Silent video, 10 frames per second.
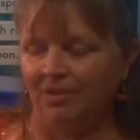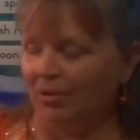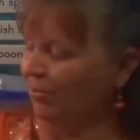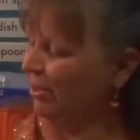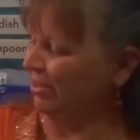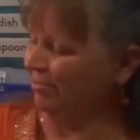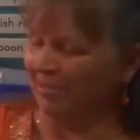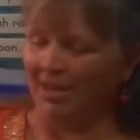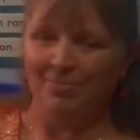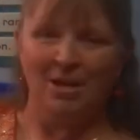Well,
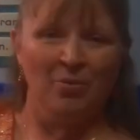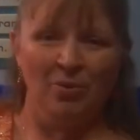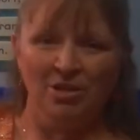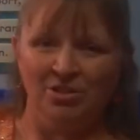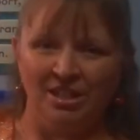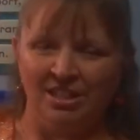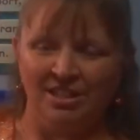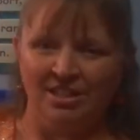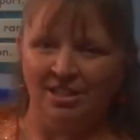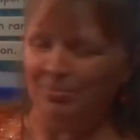I'm not wondering
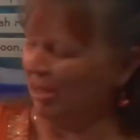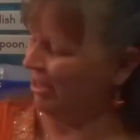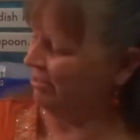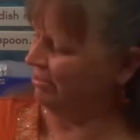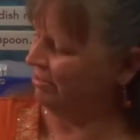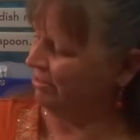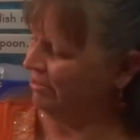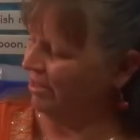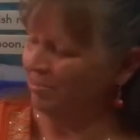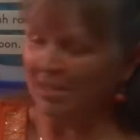anything, am I?
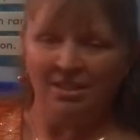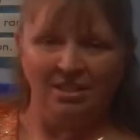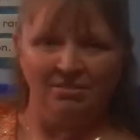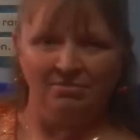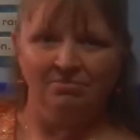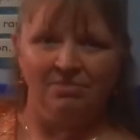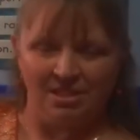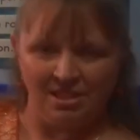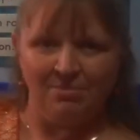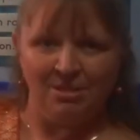I'm telling you, the
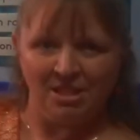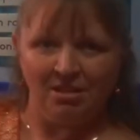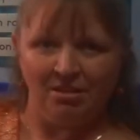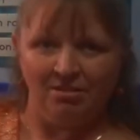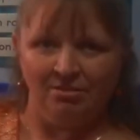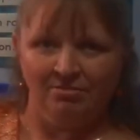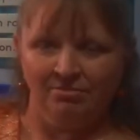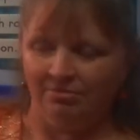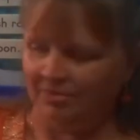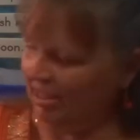stem is hard.
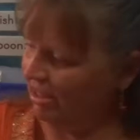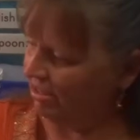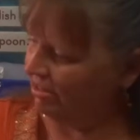It is.